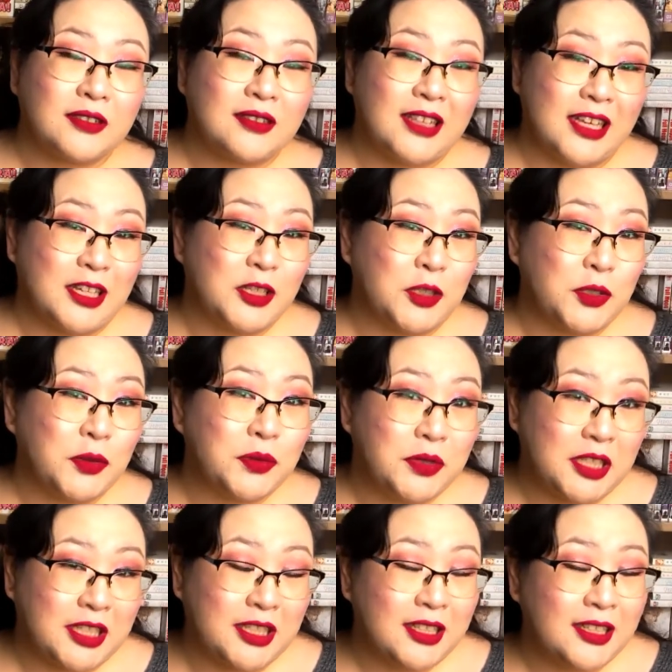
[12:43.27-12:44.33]
things to
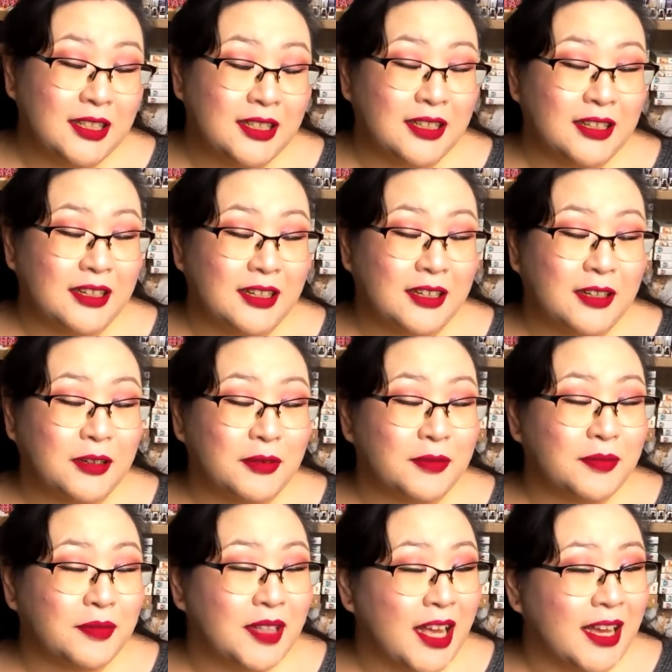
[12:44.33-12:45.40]
read
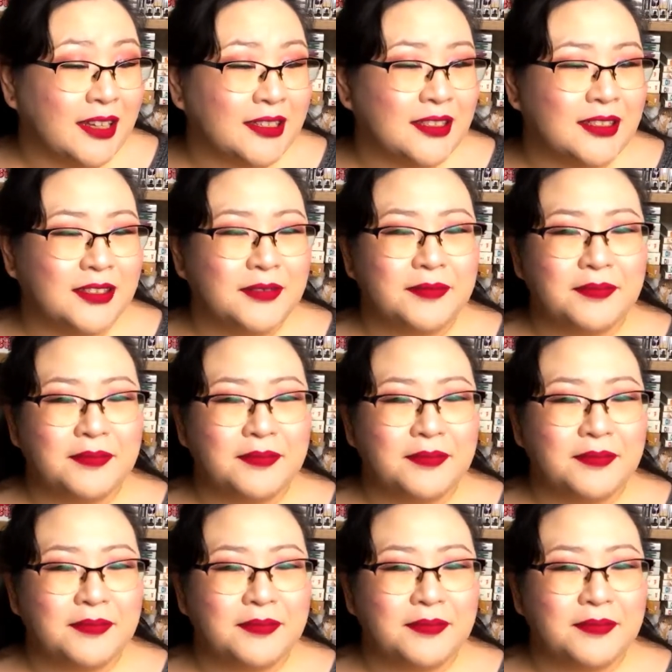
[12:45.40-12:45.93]
um, next.